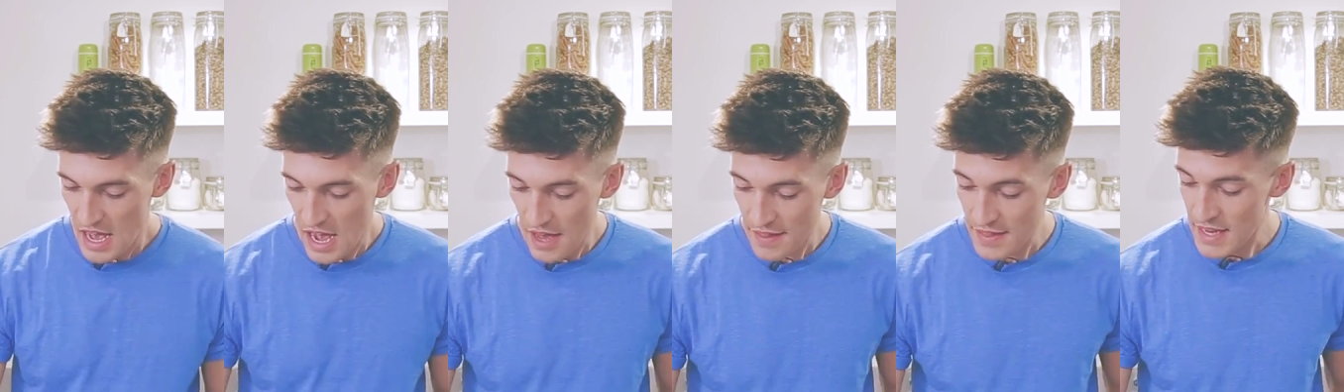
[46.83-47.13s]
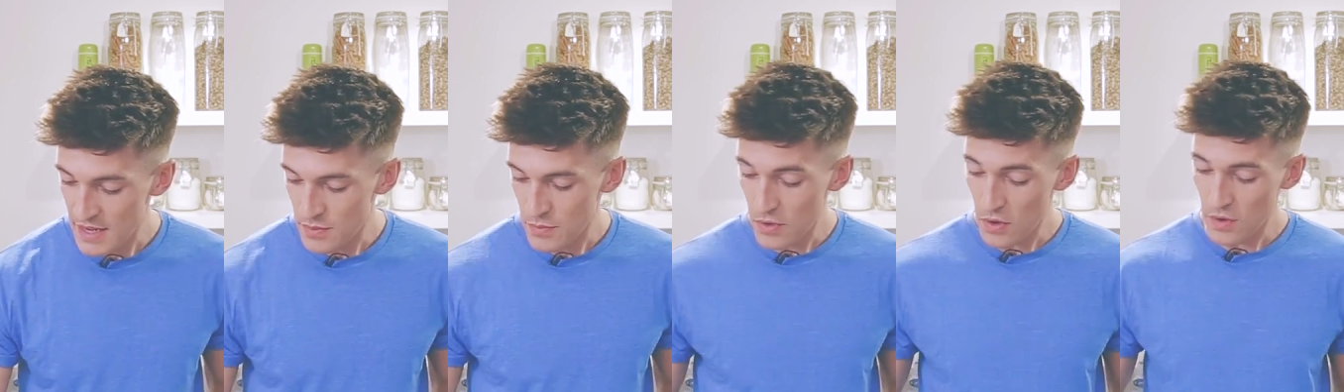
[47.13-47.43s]
And
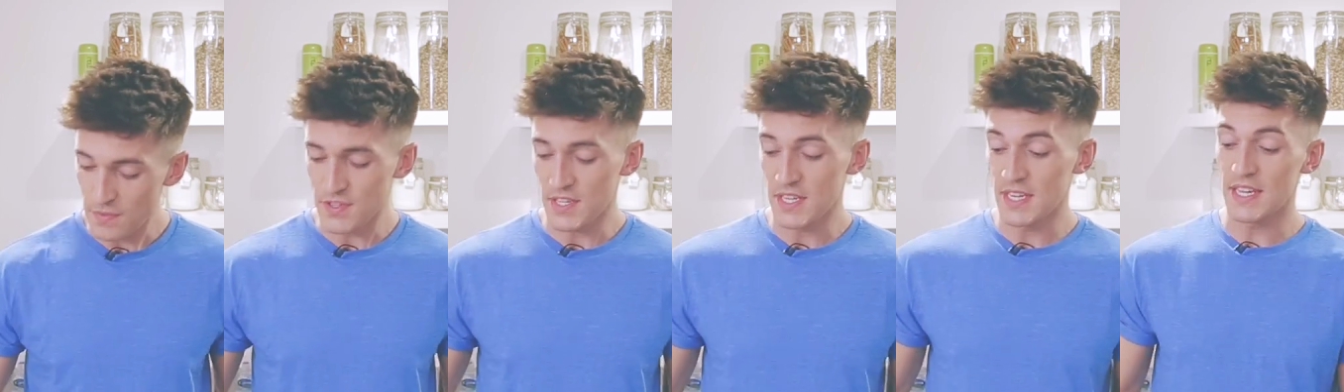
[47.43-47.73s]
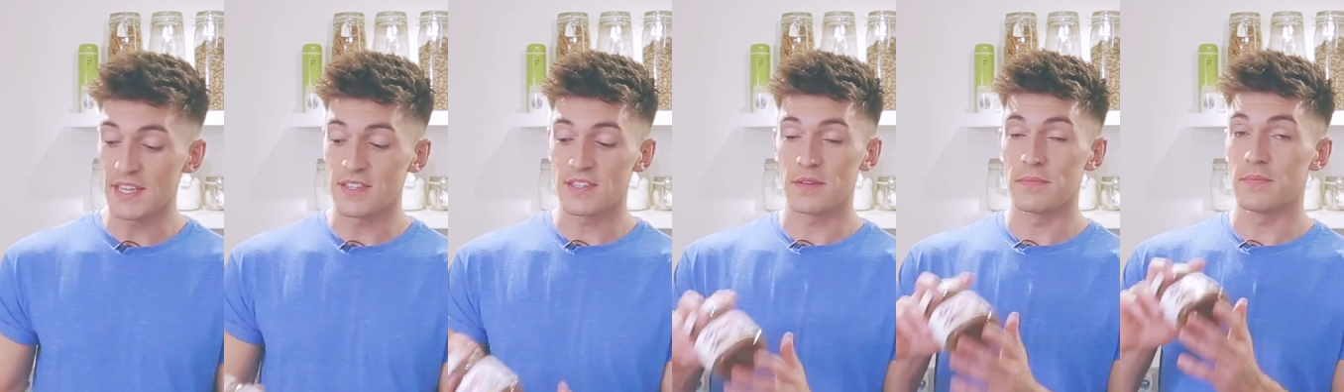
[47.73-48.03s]
then we obviously
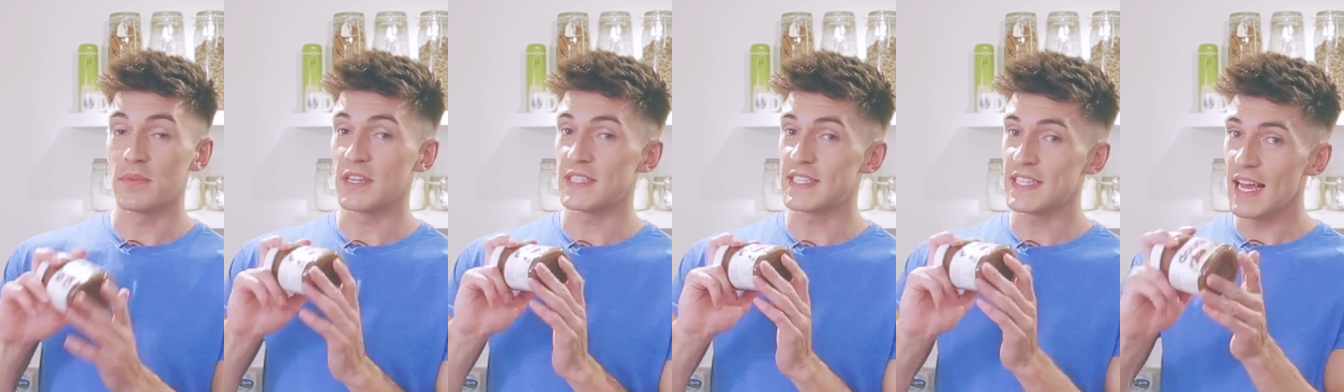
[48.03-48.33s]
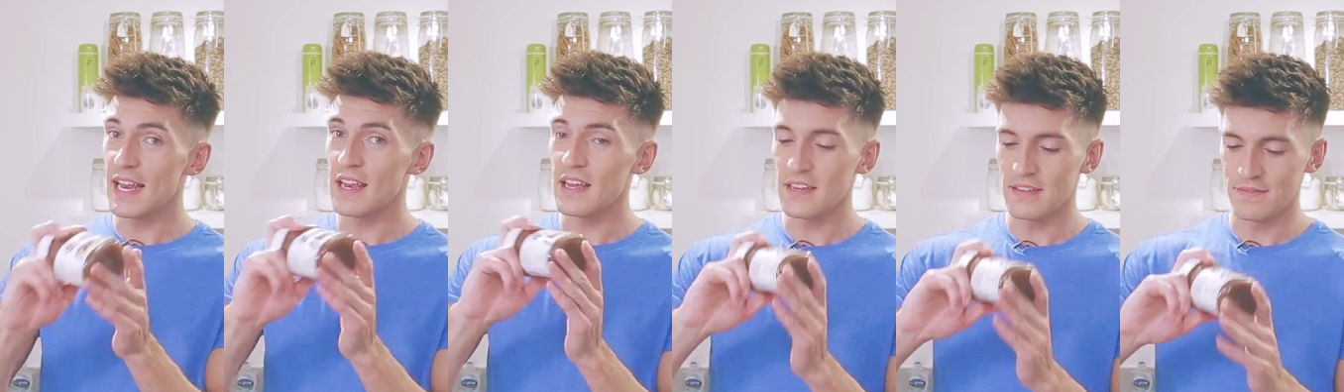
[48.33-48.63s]
need some
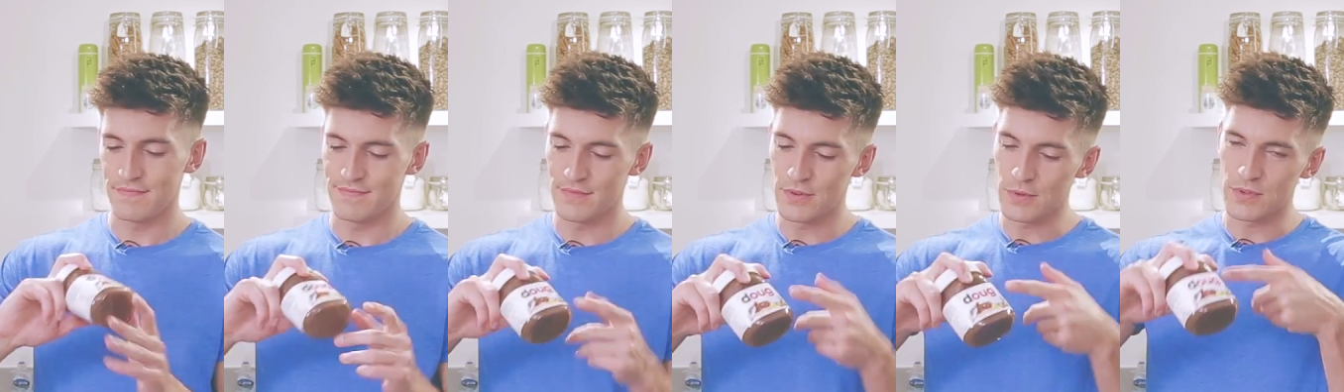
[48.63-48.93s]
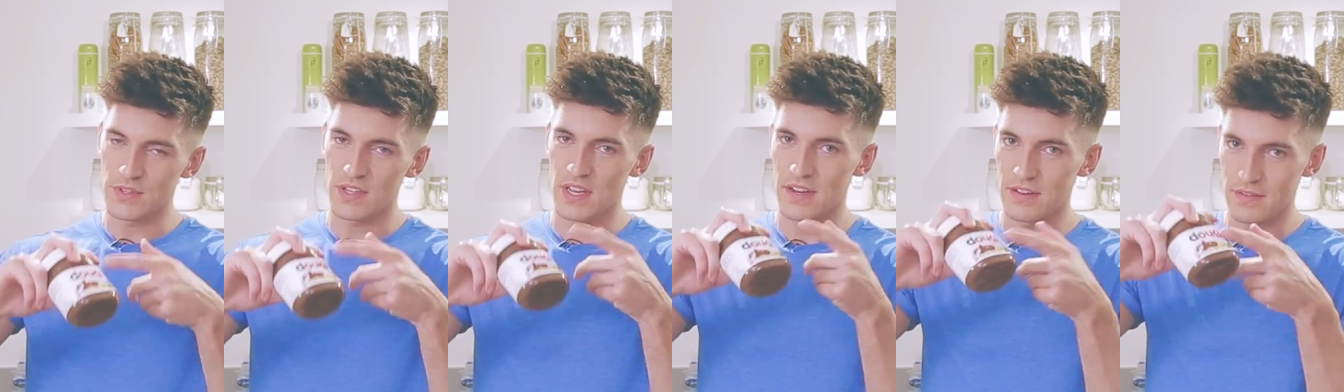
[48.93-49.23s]
Nutella,
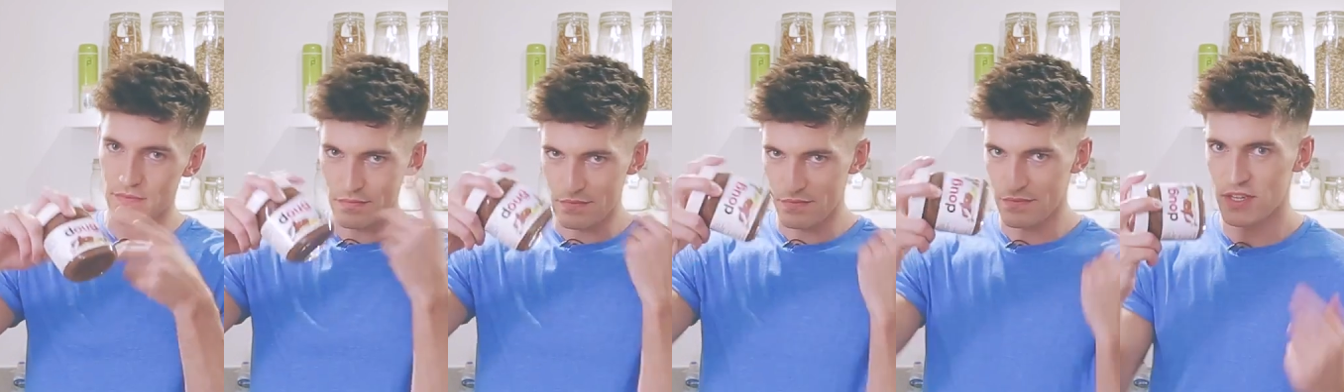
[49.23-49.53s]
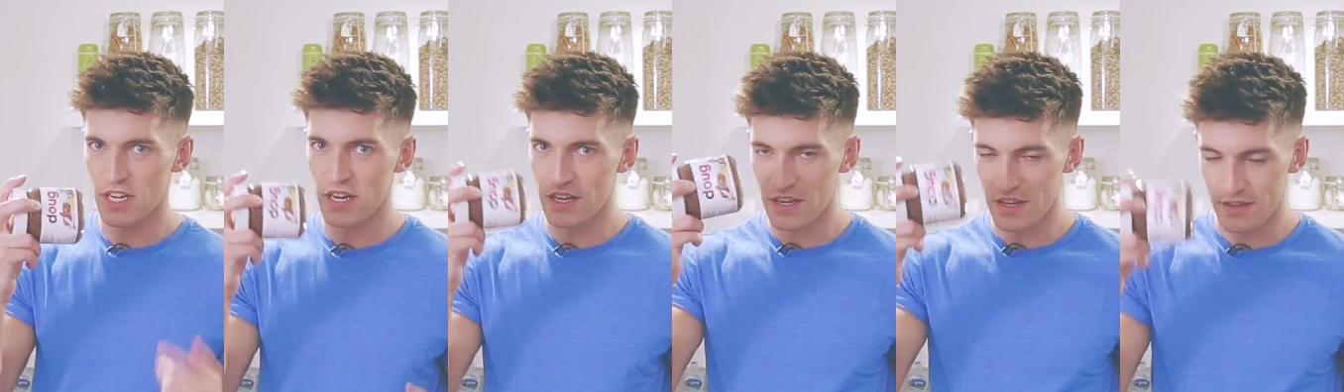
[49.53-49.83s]
also
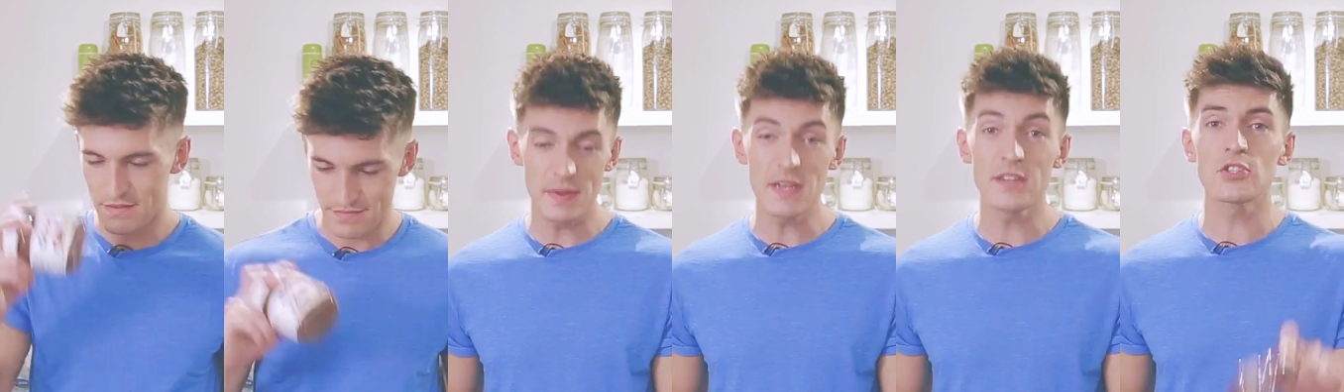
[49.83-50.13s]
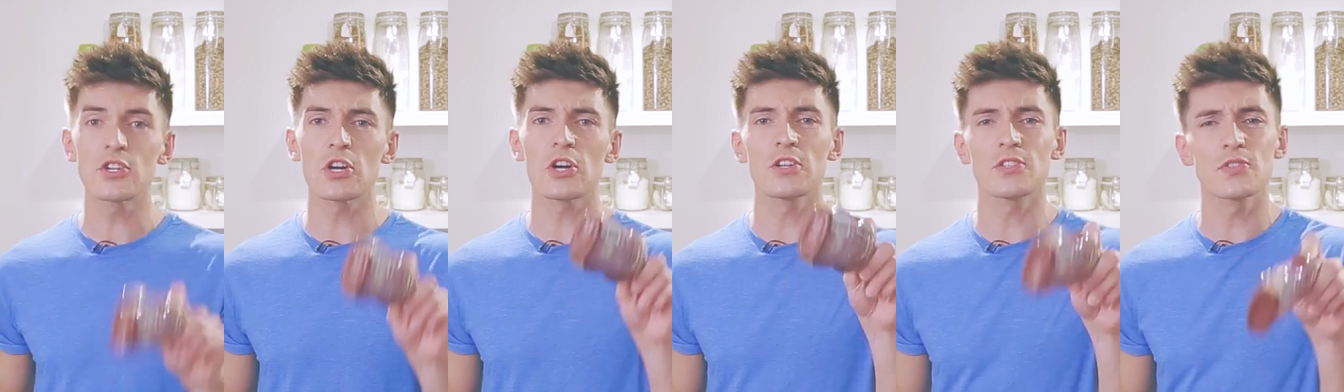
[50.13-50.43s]
Doug, bit
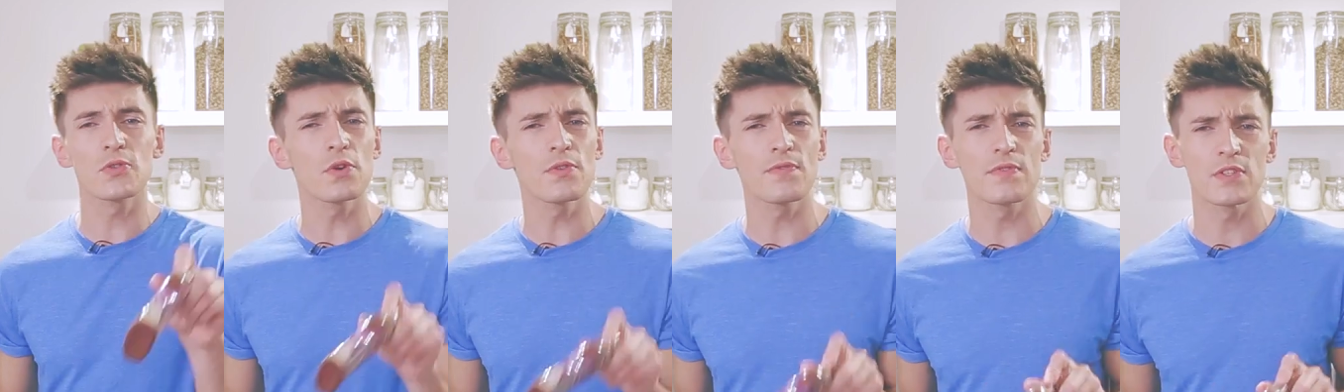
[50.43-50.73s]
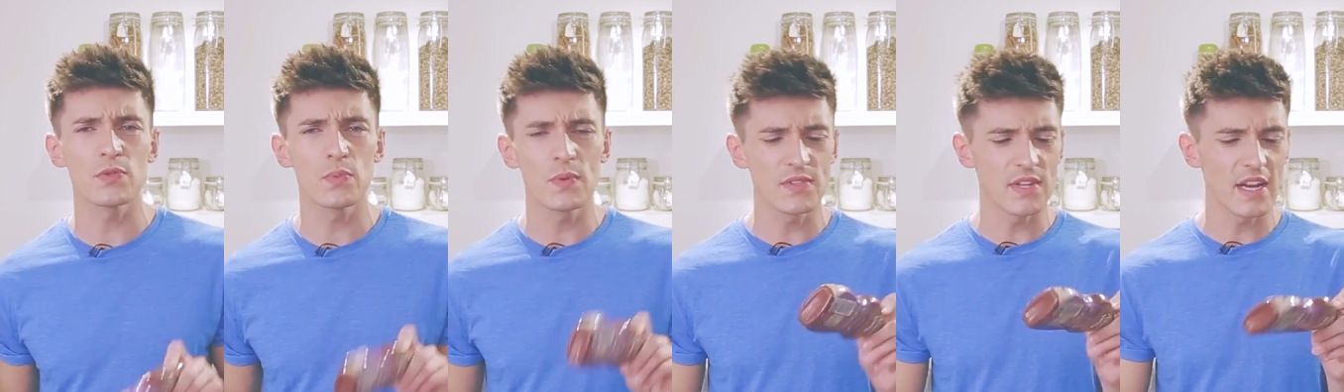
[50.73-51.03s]
of chocolate sauce for
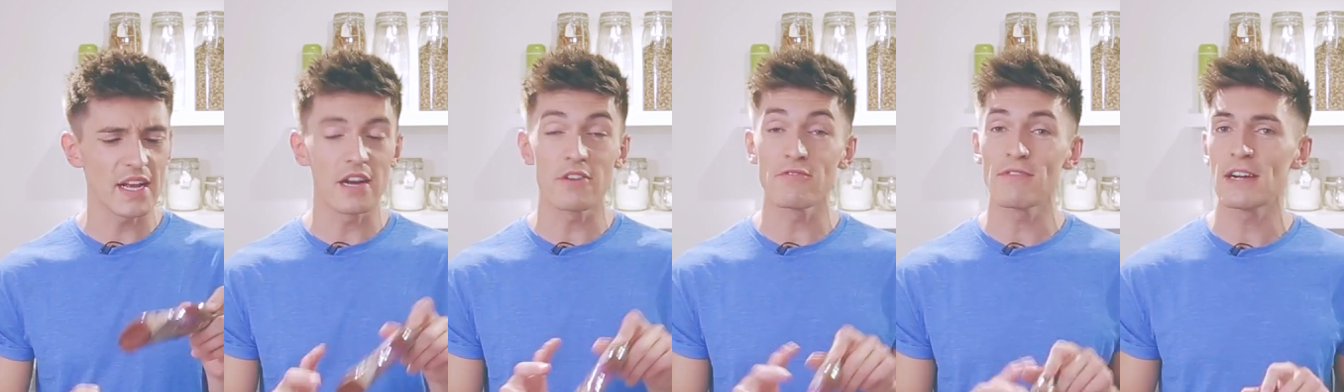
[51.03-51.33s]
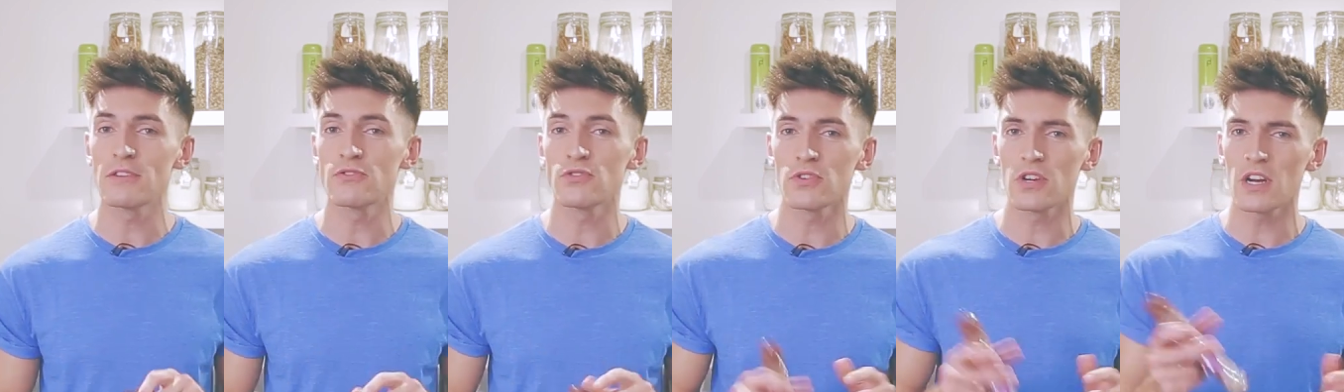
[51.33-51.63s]
swizzling
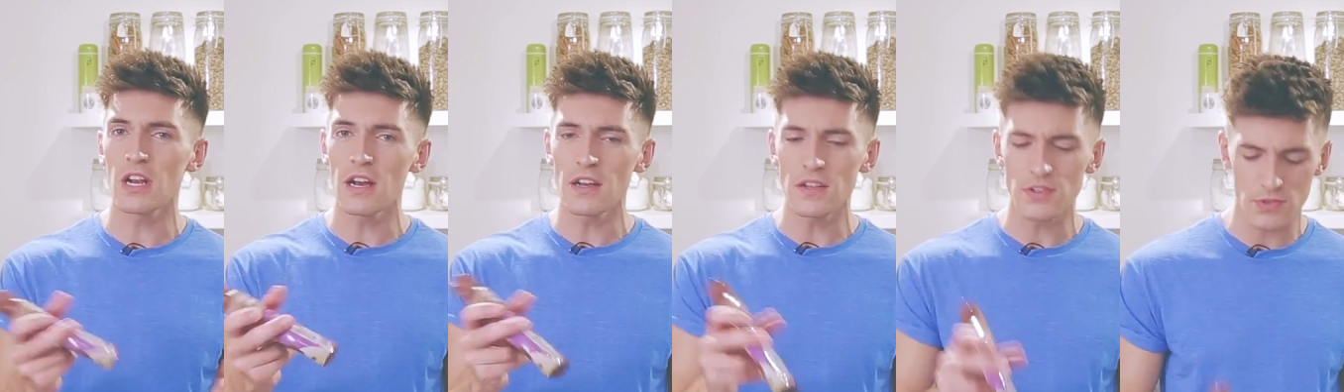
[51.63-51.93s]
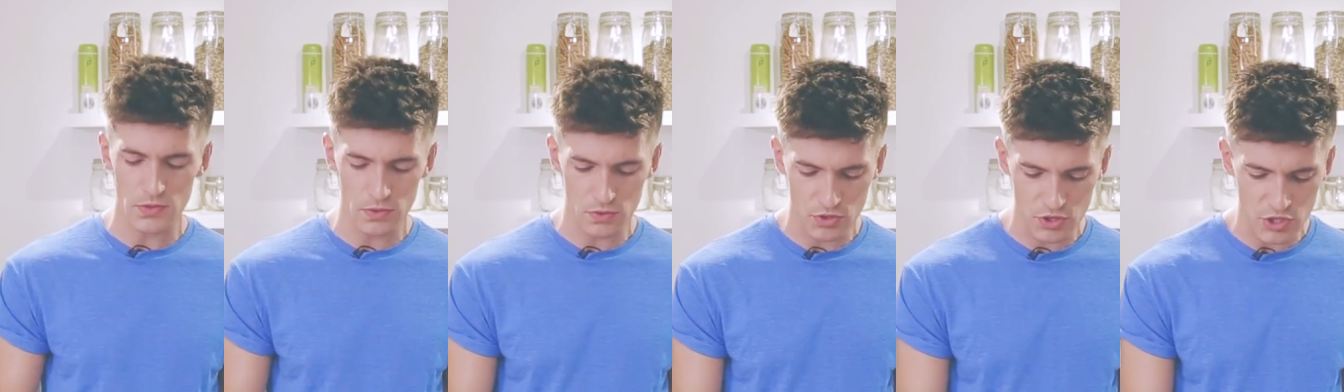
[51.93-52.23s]
around your
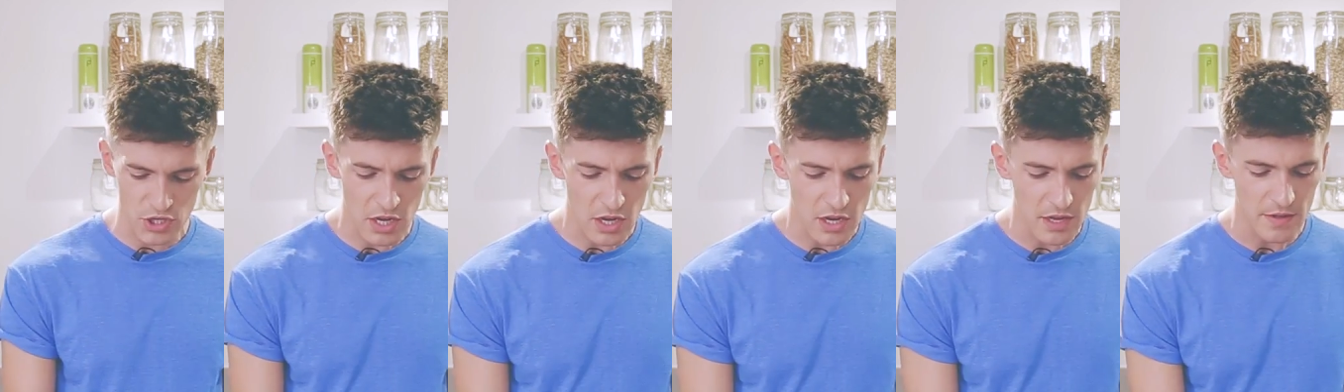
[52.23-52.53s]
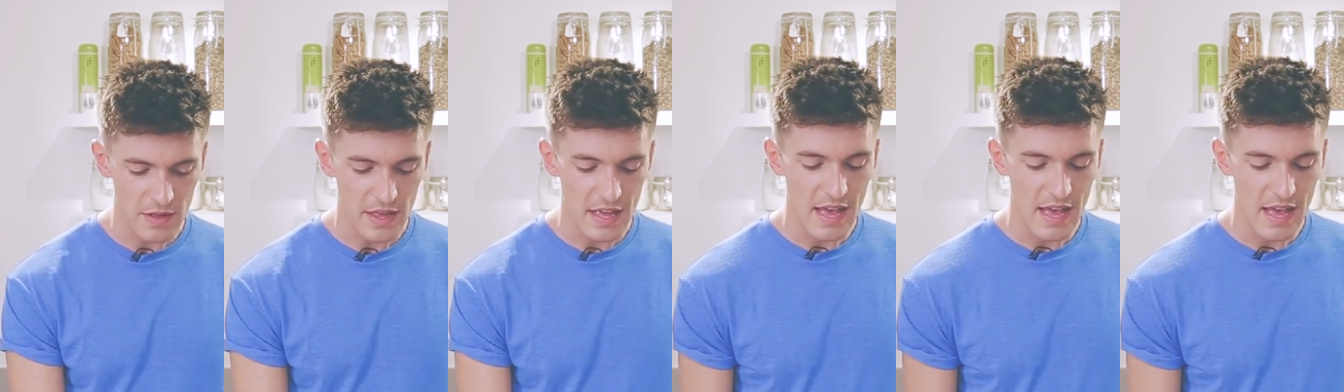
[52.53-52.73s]
glass or jar,